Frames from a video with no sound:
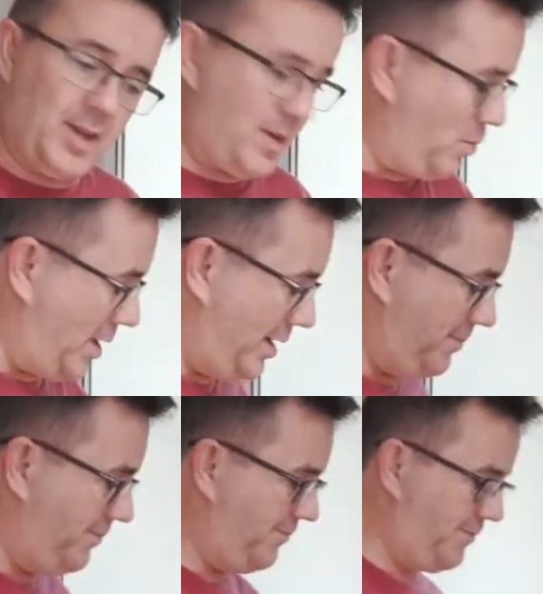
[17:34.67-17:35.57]
take a
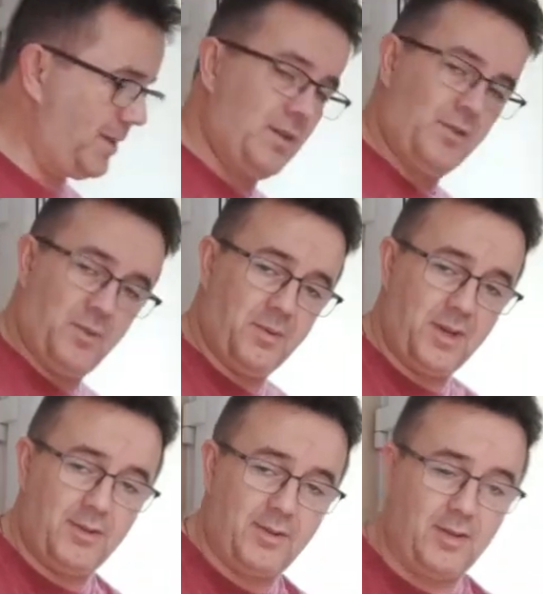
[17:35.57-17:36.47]
while. So what I'm
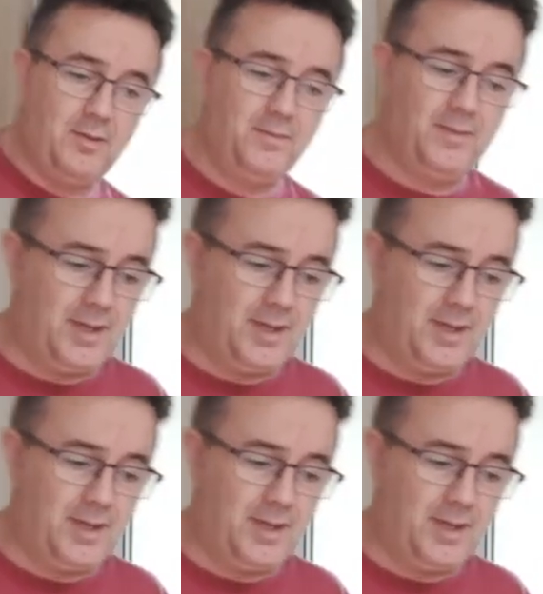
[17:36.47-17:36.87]
going to do,